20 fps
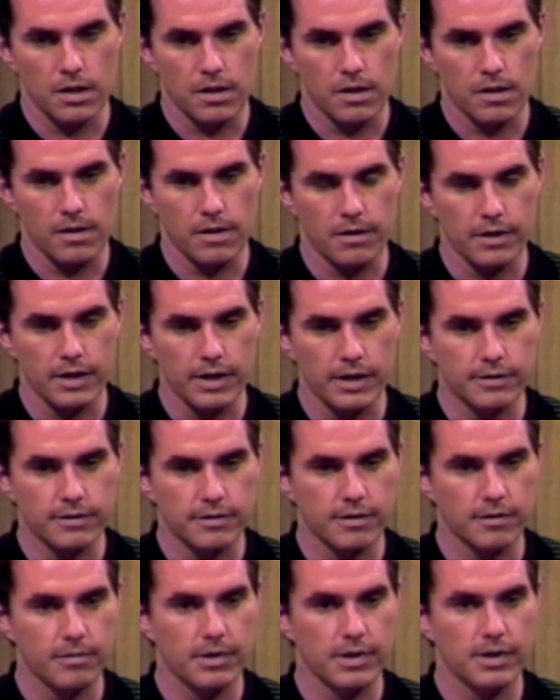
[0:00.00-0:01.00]
There needs
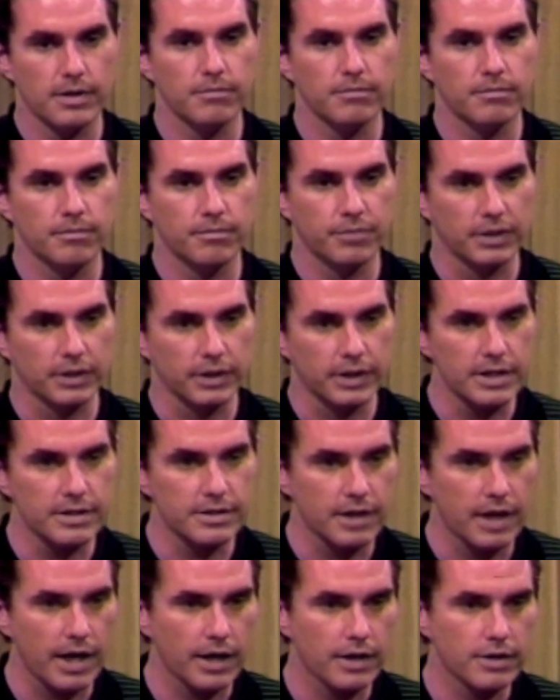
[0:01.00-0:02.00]
to be
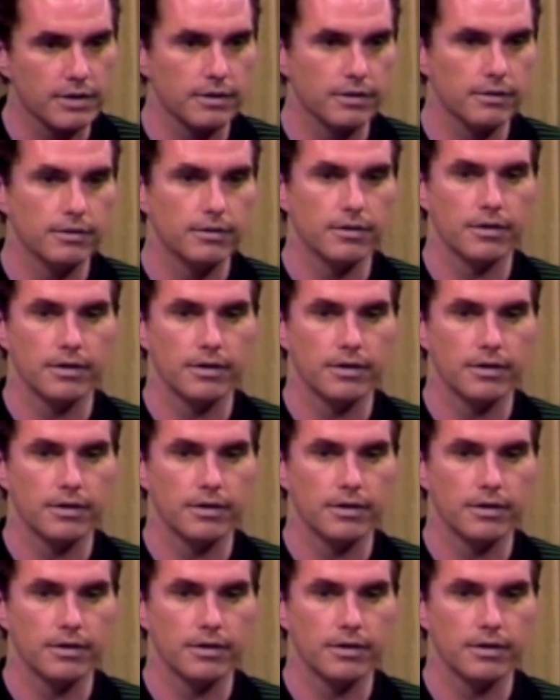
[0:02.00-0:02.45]
police action.